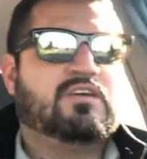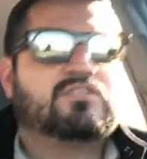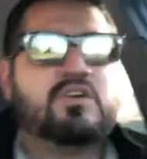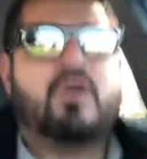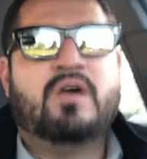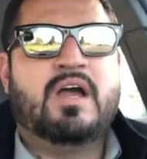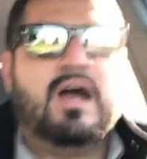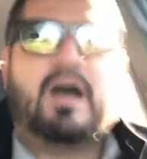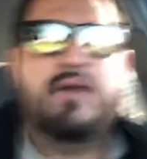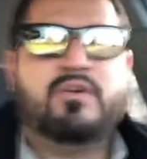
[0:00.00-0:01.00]
So
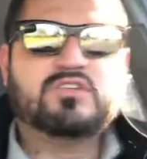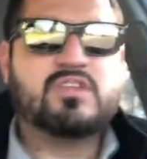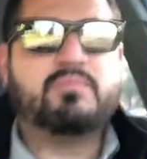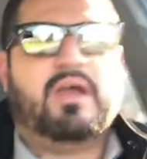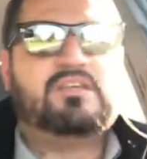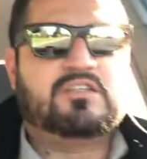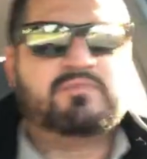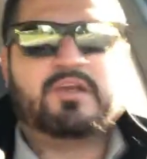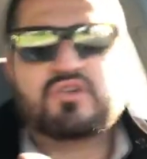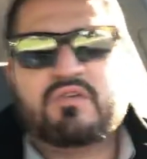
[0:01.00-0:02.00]
those are the basics.
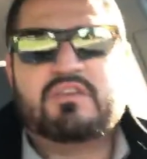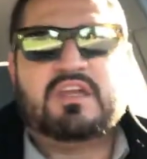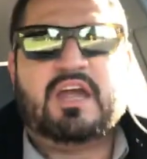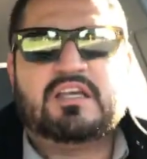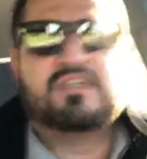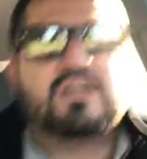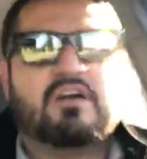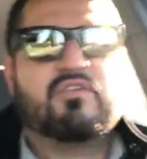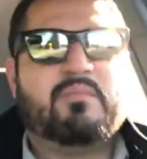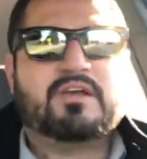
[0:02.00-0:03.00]
Make sure everything has a
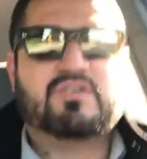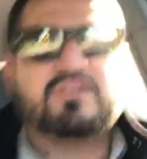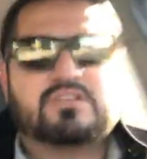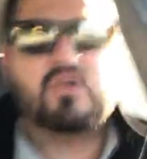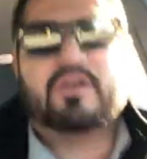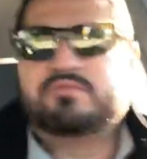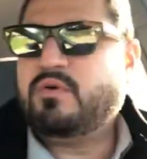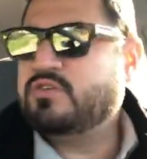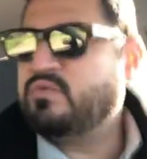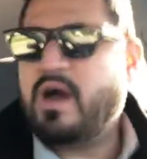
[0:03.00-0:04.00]
cover, make sure there's no
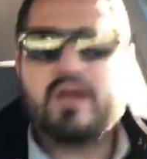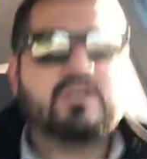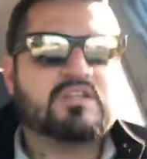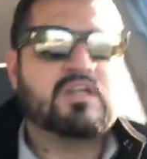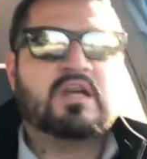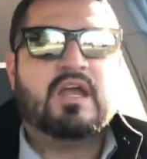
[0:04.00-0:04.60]
exposed wires.